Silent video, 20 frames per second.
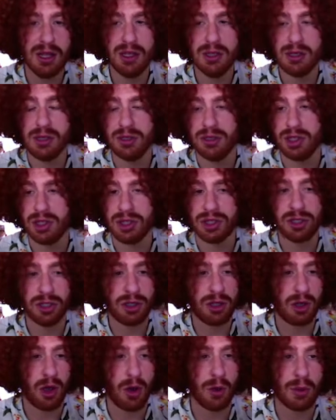You just
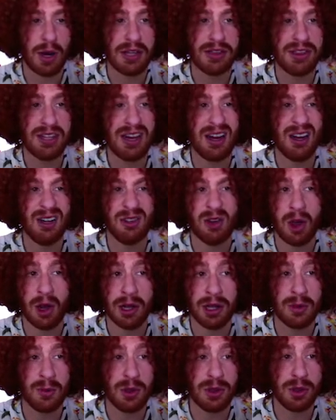go right there, log
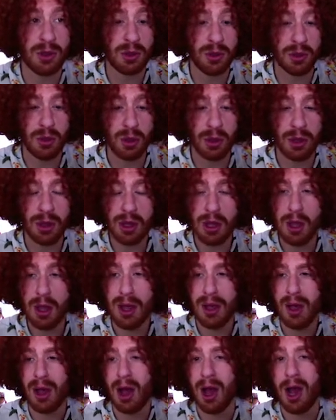in with Google.
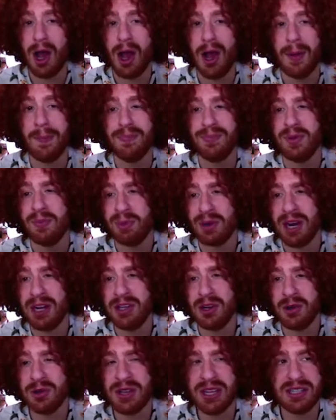But I
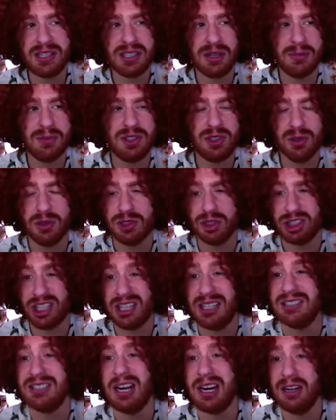know that some students are getting
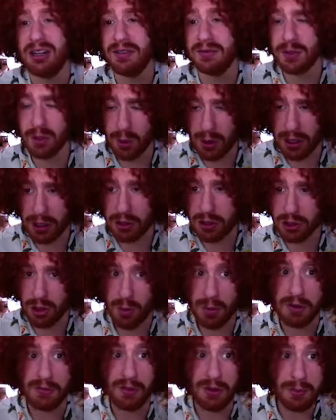tired of doing so
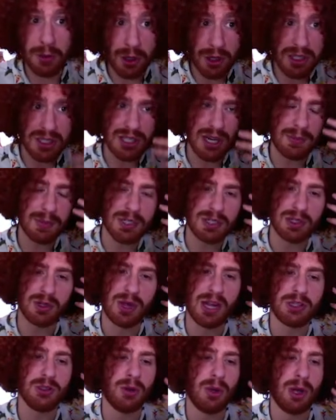many Flipgrid assignments, so
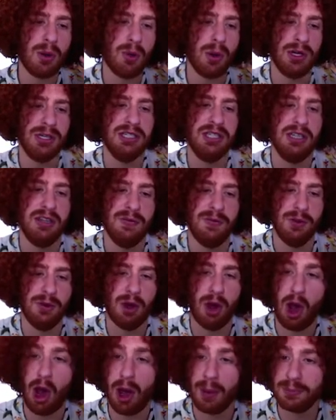that's why I wanted to give you the
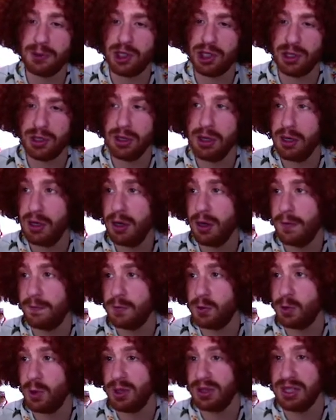option of
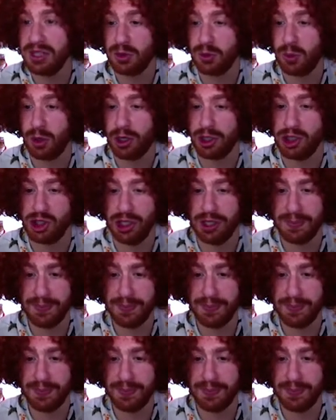doing this worksheet.